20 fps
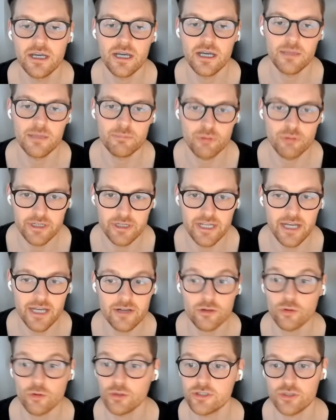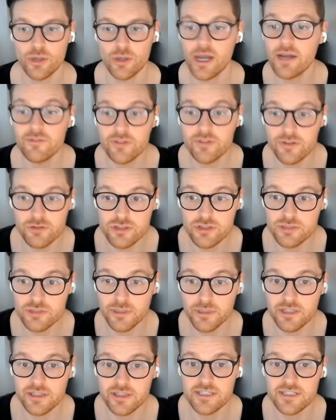product categories, or however you
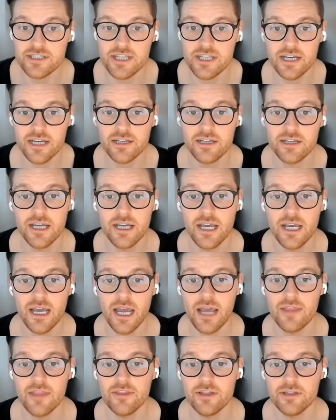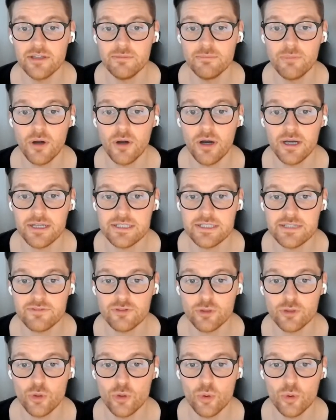split things out, and then by
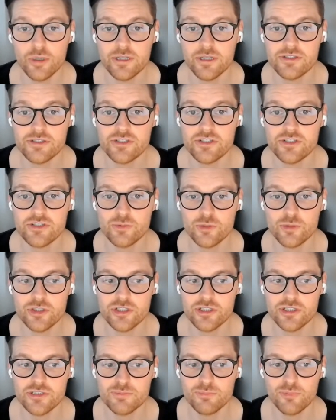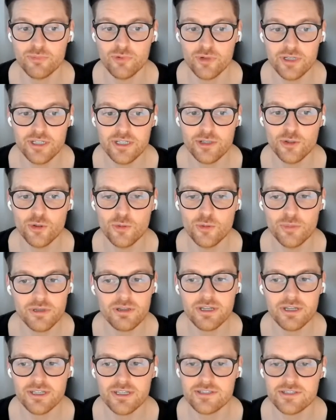different audiences, which is pretty cool. But
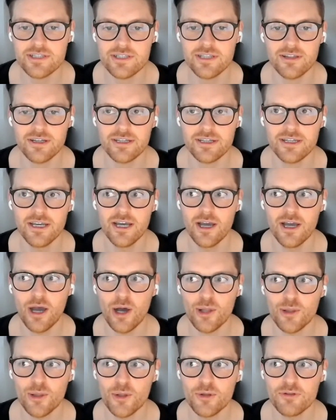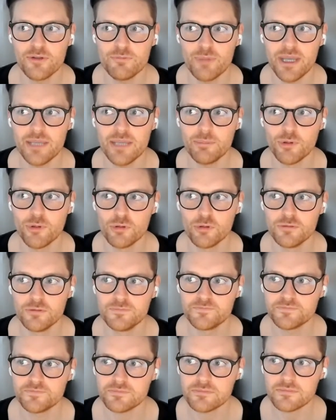like you said, like a lot of people
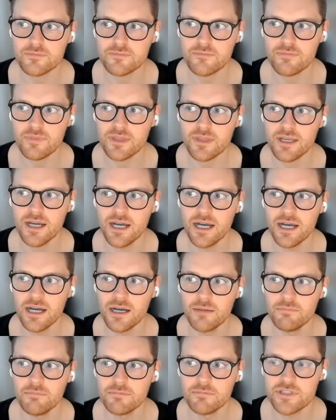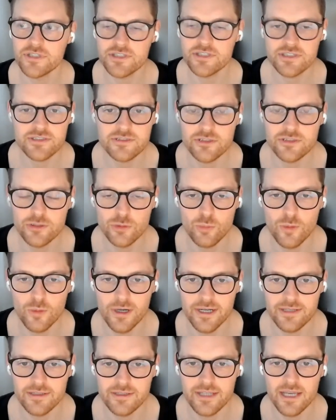just do
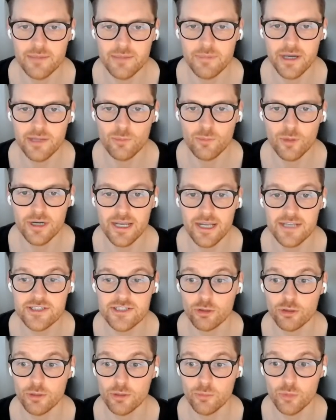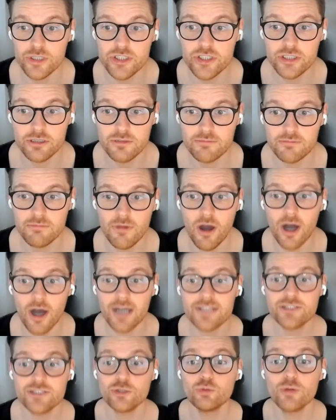one campaign, one asset group, which I
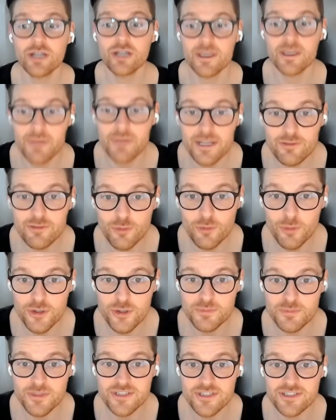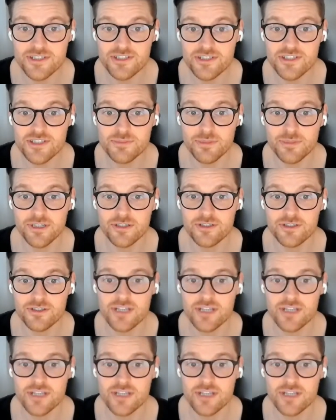still recommend for most businesses, because